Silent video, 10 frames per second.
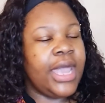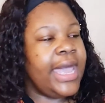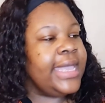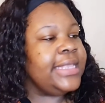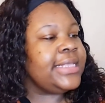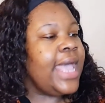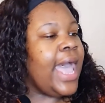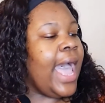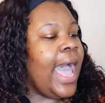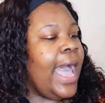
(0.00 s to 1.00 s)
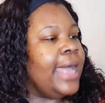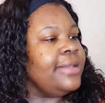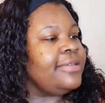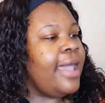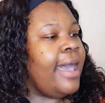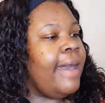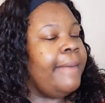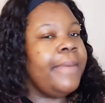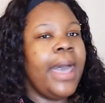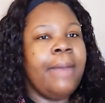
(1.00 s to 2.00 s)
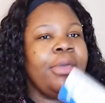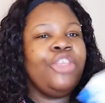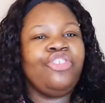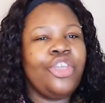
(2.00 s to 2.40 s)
guys. And I'm going